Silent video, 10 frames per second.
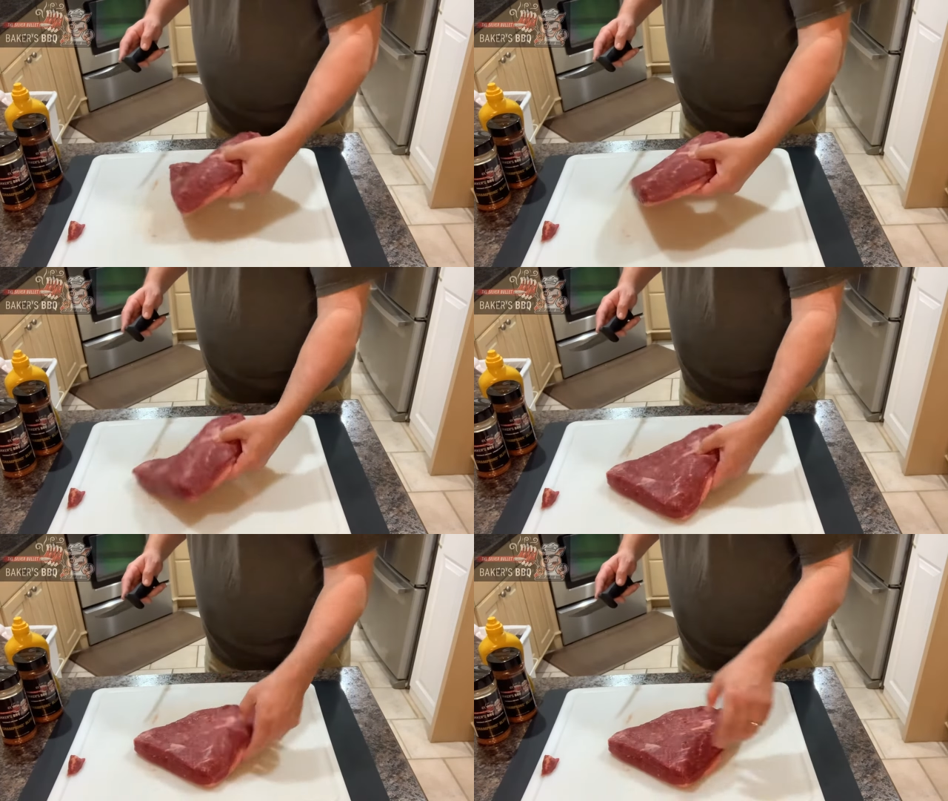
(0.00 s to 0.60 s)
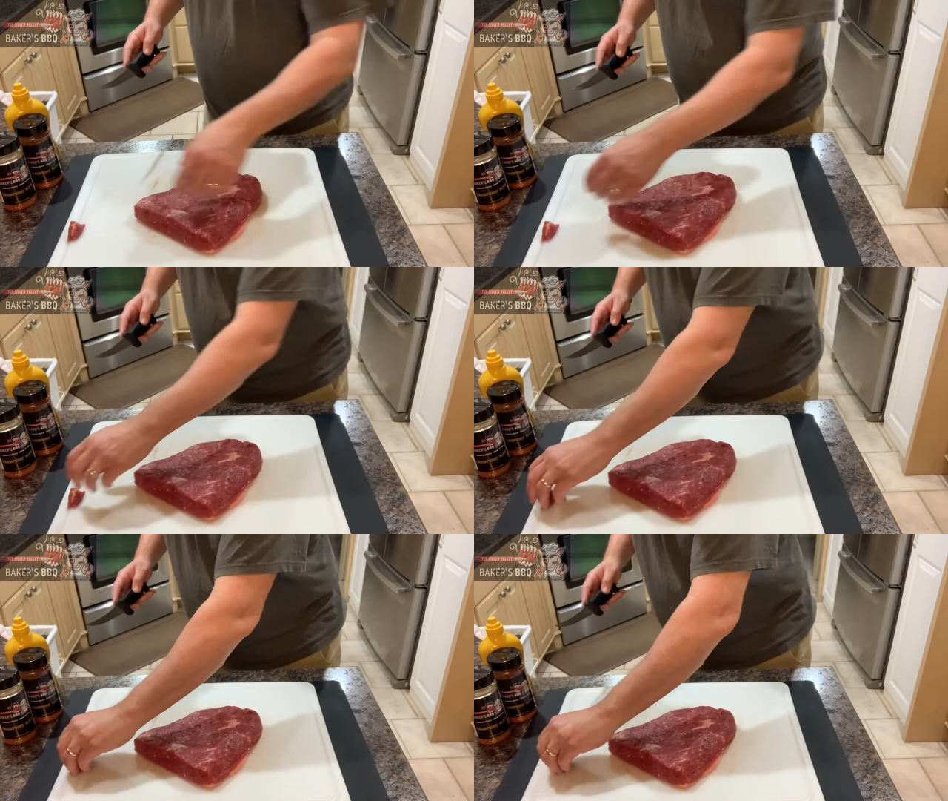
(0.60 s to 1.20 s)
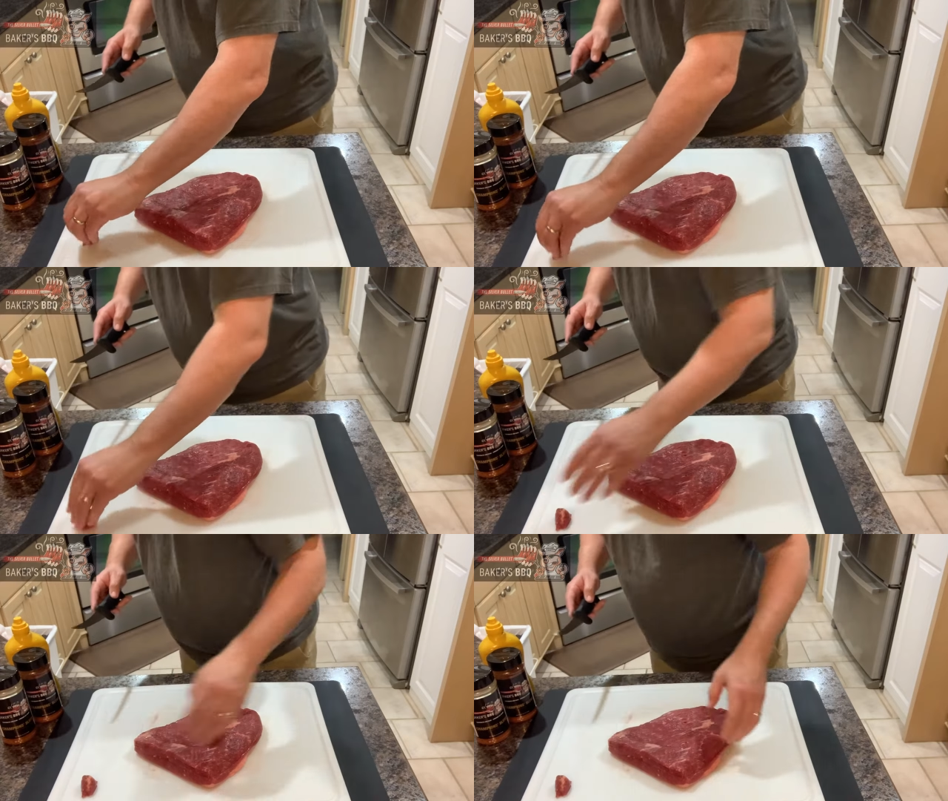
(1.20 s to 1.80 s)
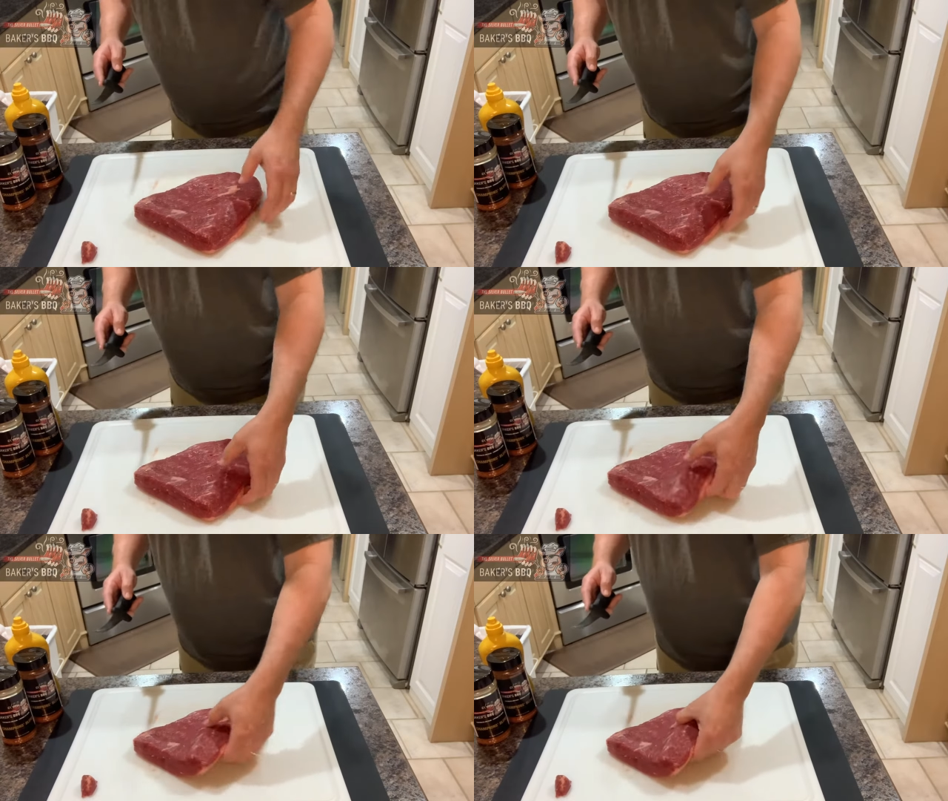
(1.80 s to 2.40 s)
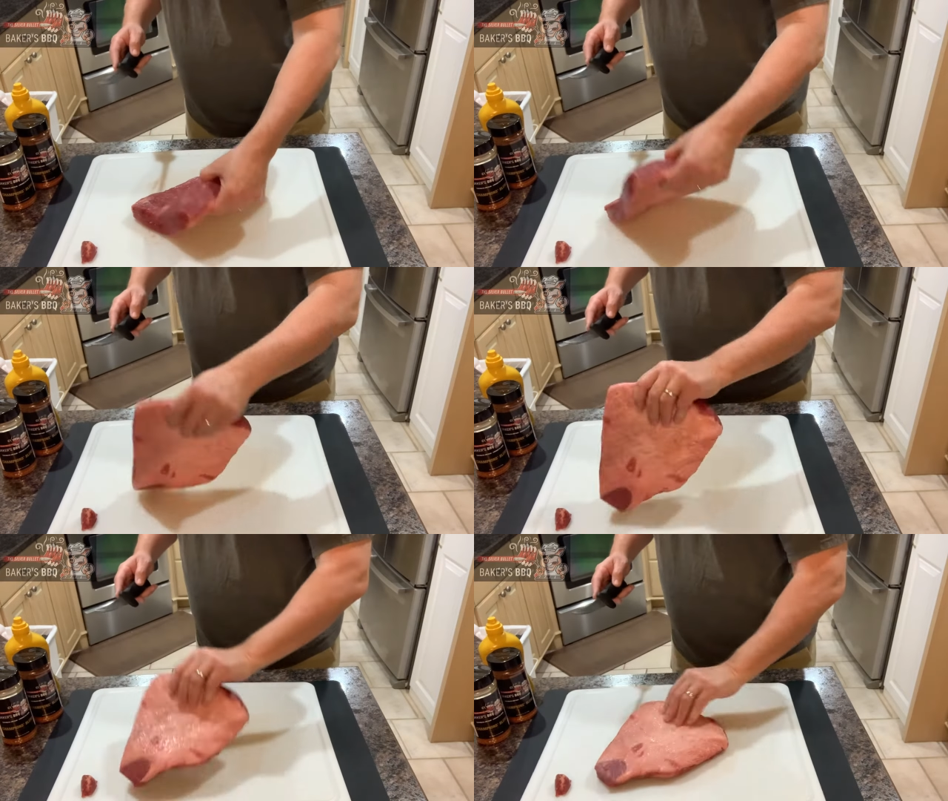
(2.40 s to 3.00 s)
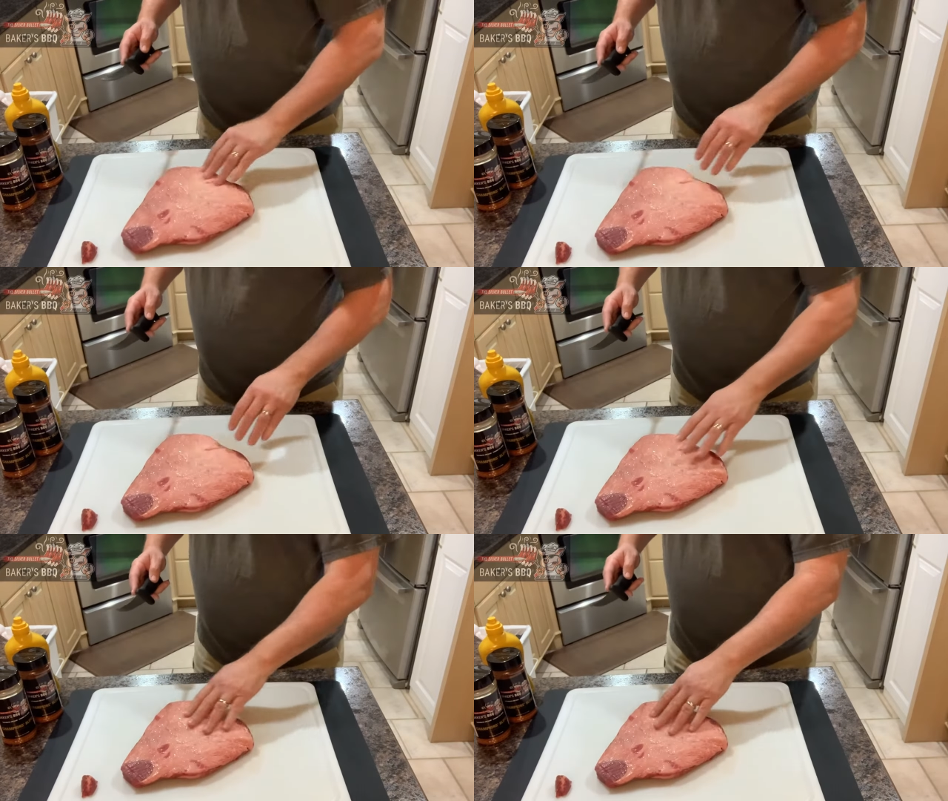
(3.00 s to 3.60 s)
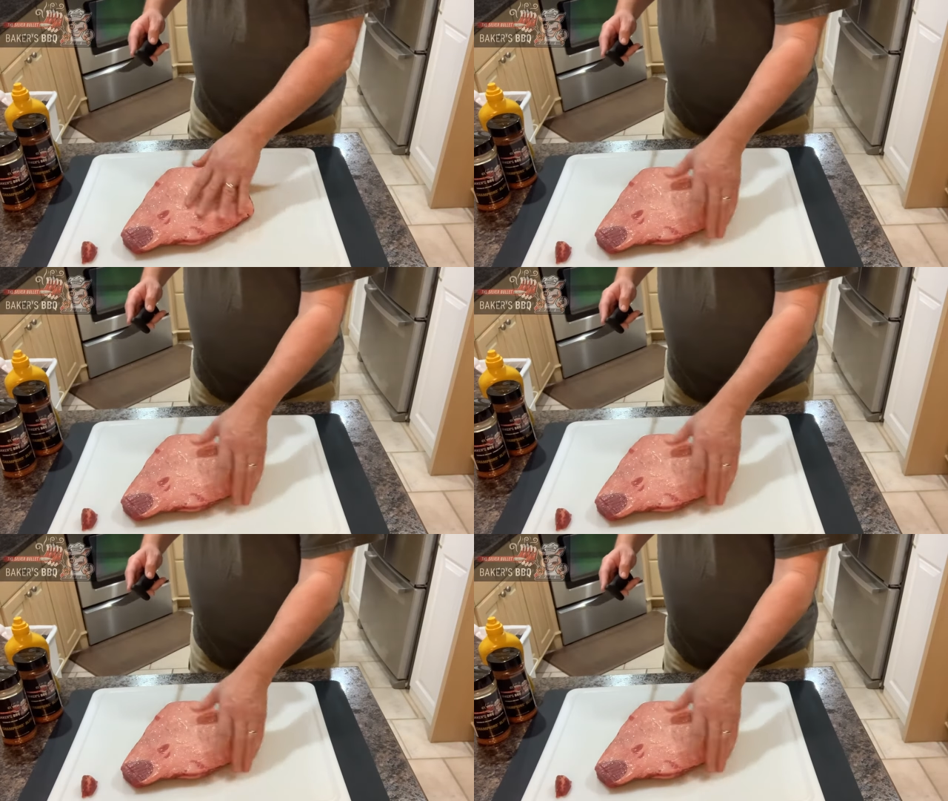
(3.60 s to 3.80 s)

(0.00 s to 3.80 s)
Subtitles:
[unreadable: no face in view]